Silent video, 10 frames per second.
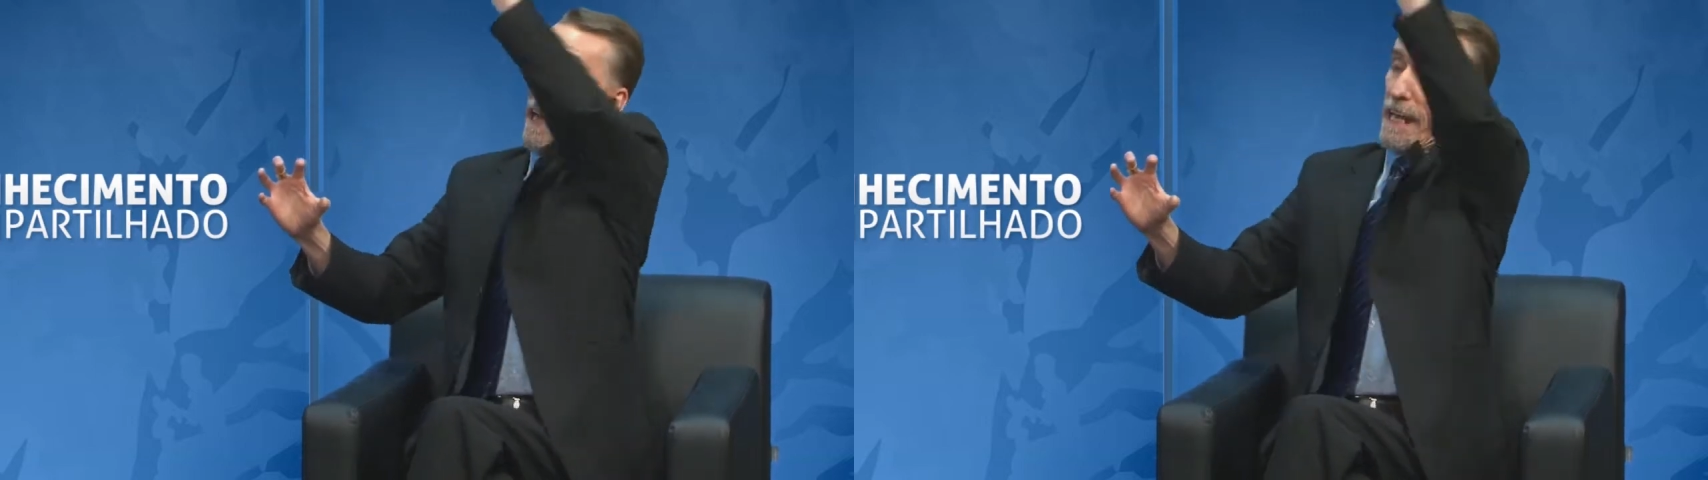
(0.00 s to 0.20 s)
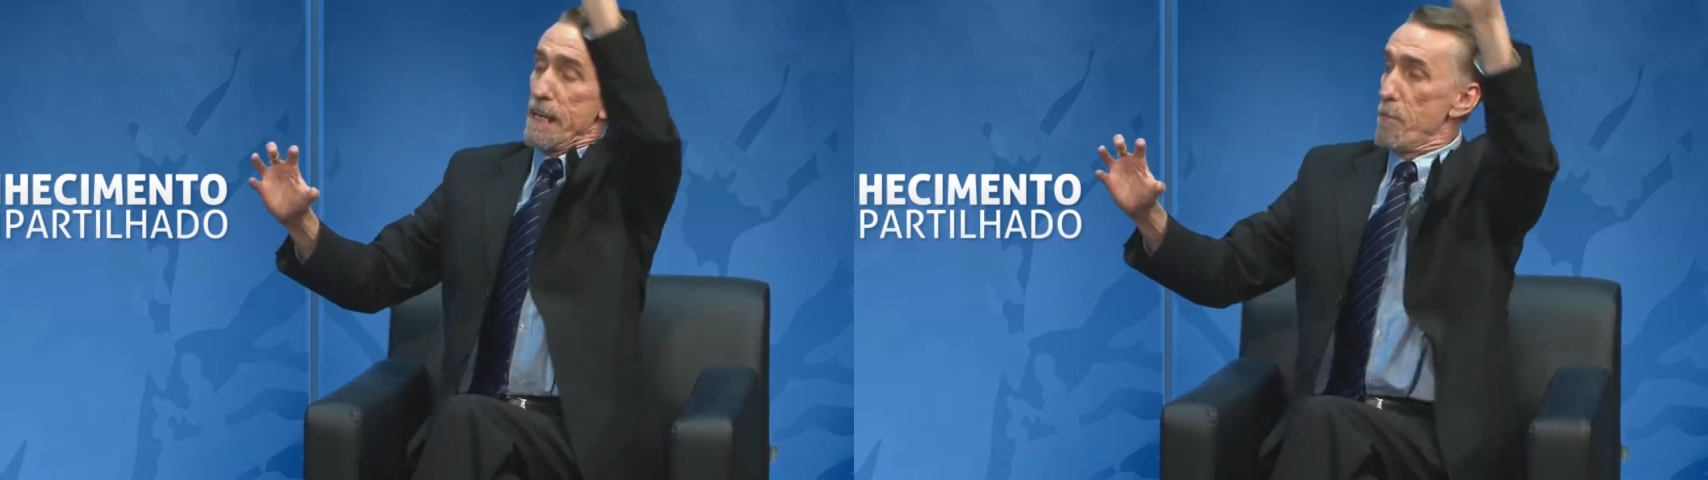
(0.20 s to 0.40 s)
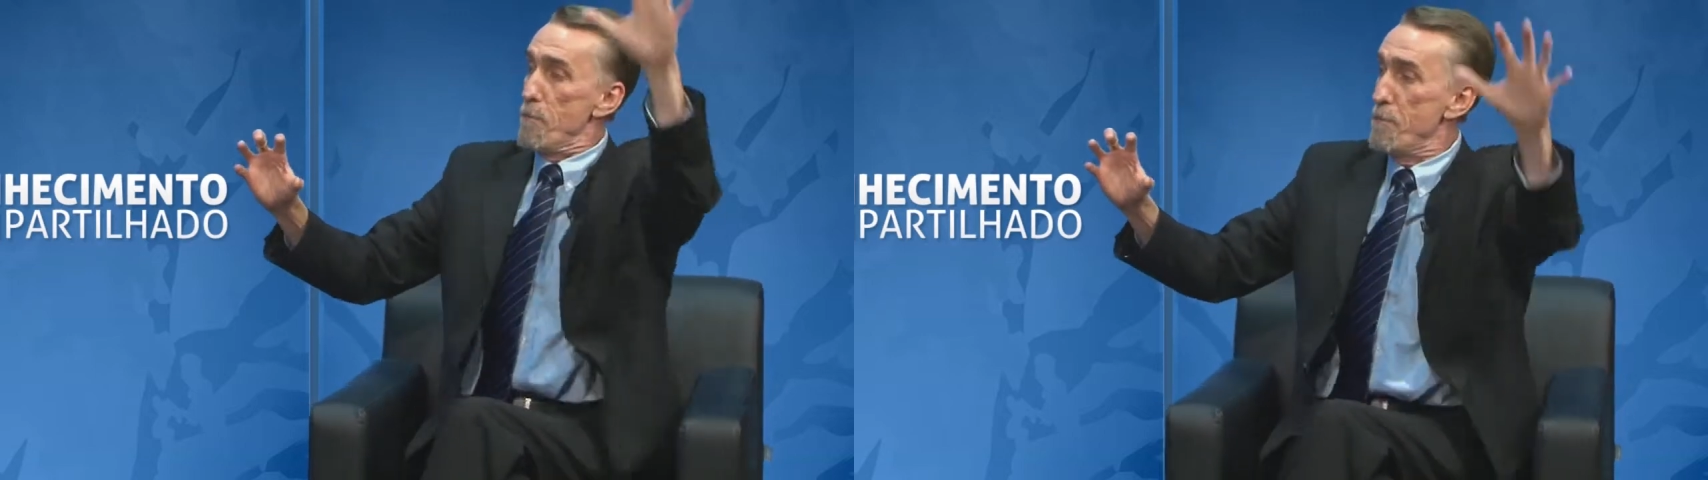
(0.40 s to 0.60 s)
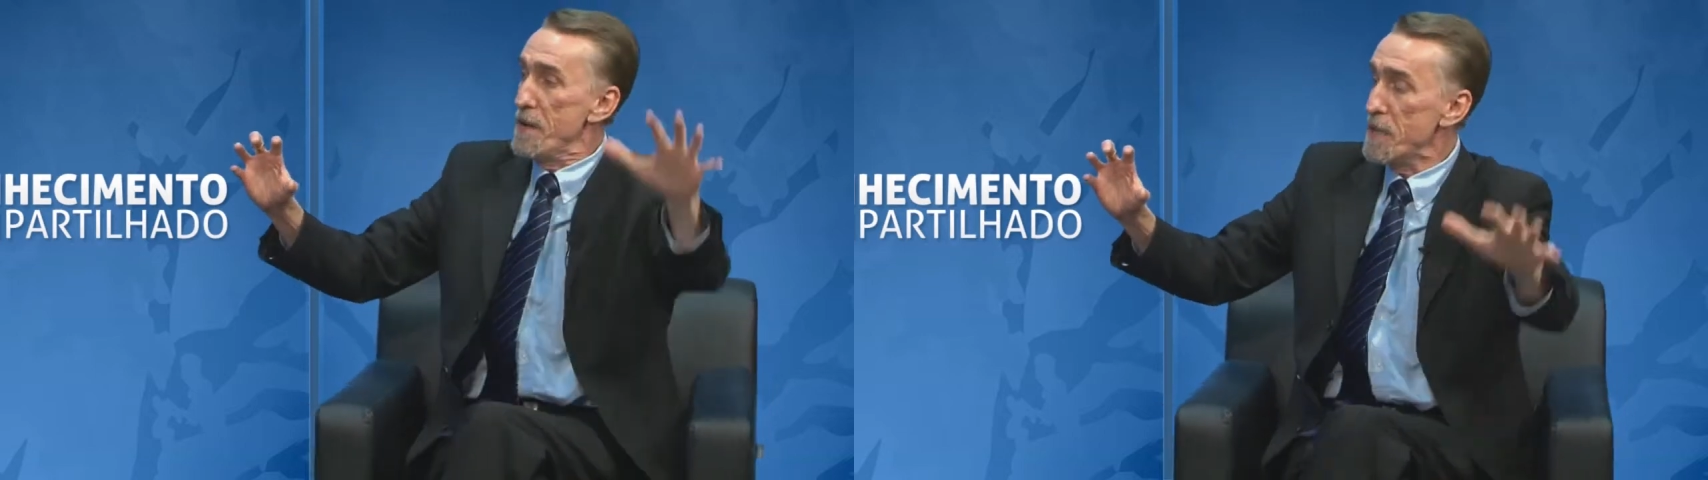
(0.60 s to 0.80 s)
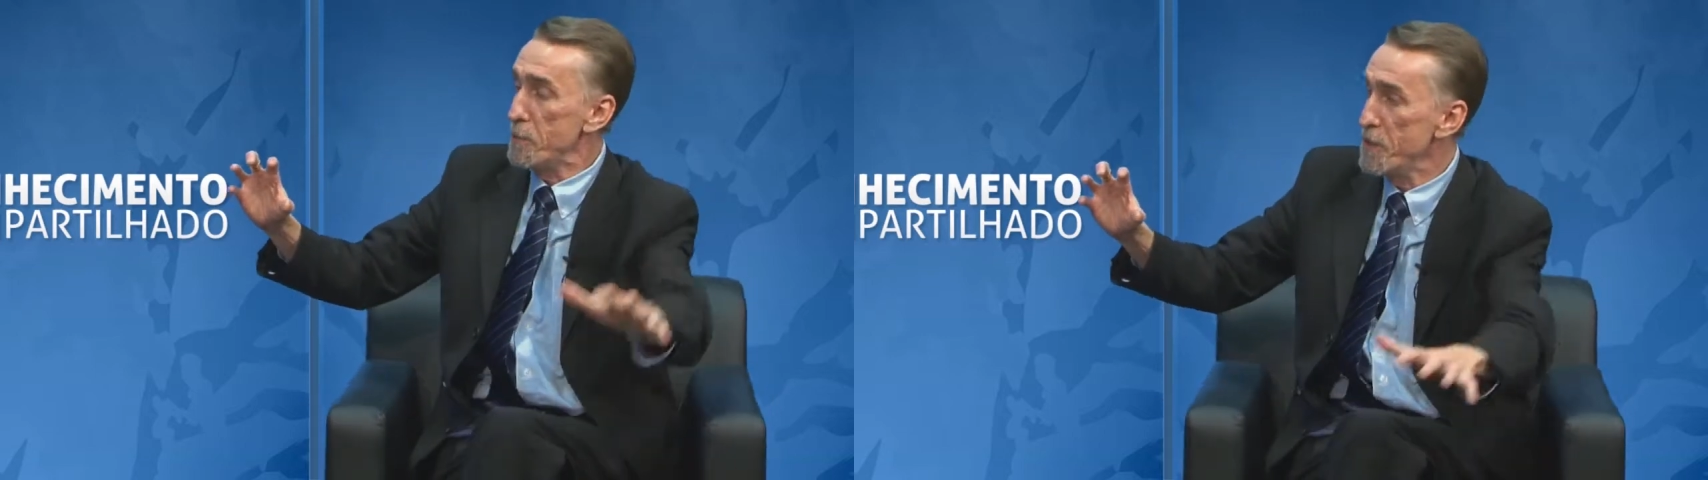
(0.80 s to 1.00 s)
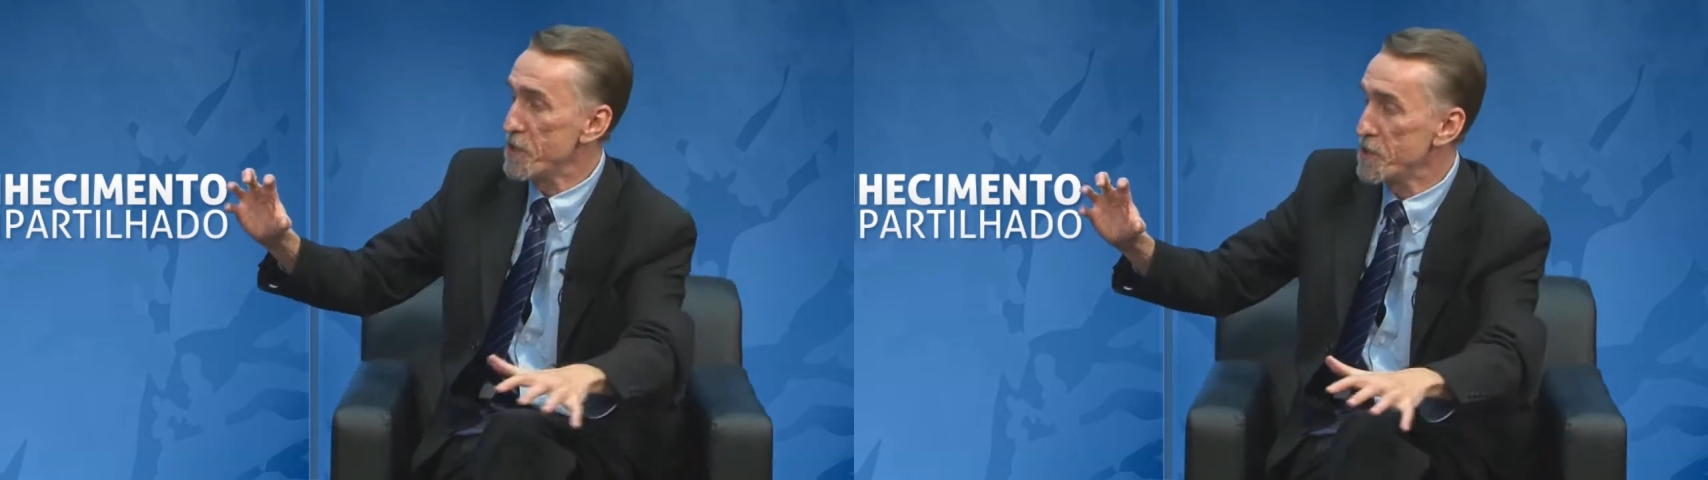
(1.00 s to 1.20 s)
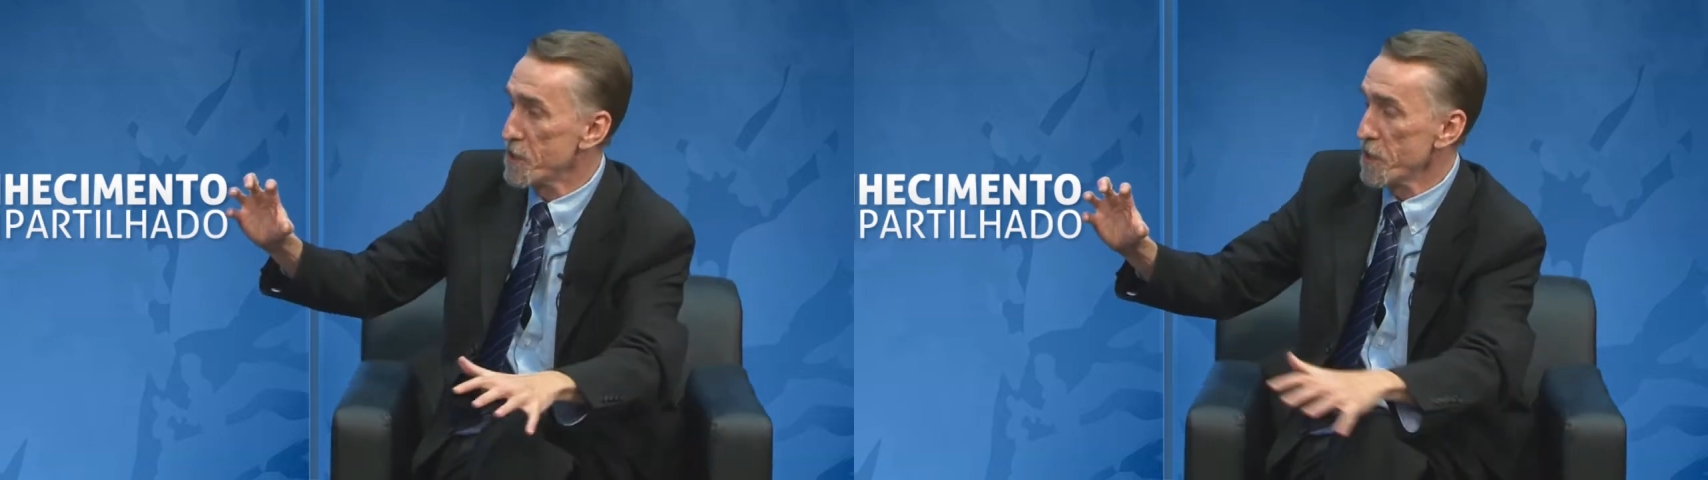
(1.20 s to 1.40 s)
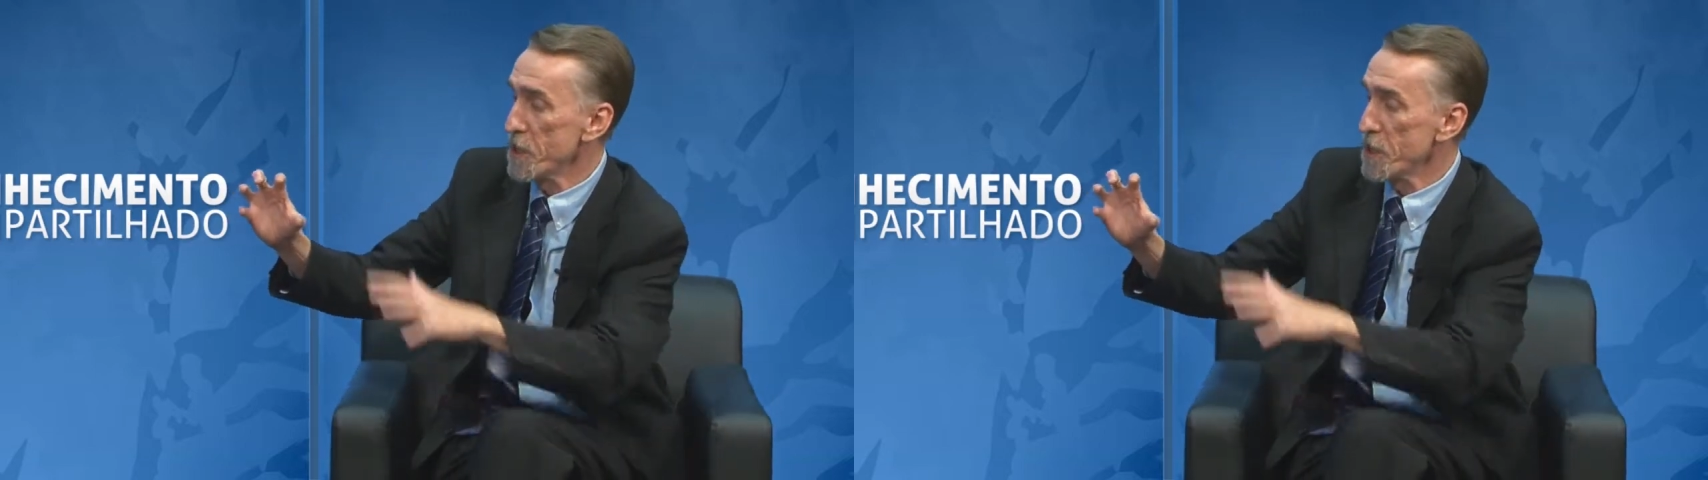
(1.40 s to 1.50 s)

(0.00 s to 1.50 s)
in a big picture,